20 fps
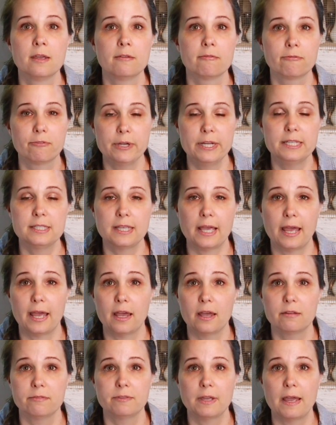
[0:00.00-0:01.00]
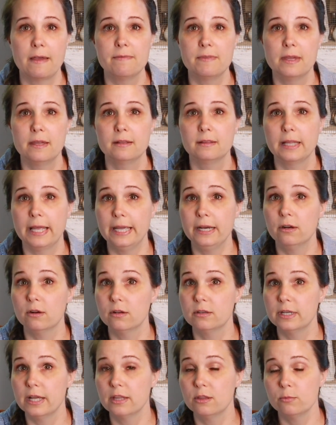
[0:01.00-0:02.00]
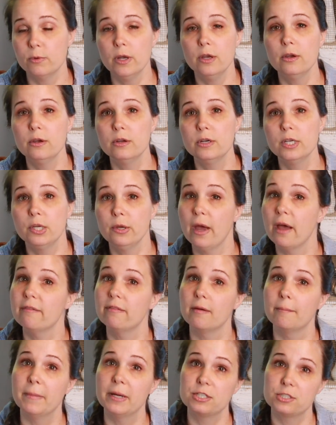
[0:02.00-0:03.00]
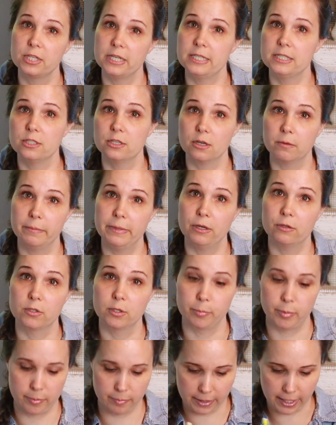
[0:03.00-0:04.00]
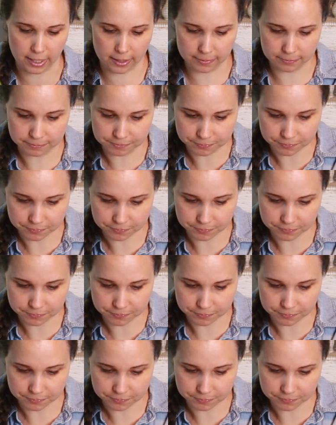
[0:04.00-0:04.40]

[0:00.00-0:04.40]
freeze half, and then later on down the road, you have a much easier meal to prepare.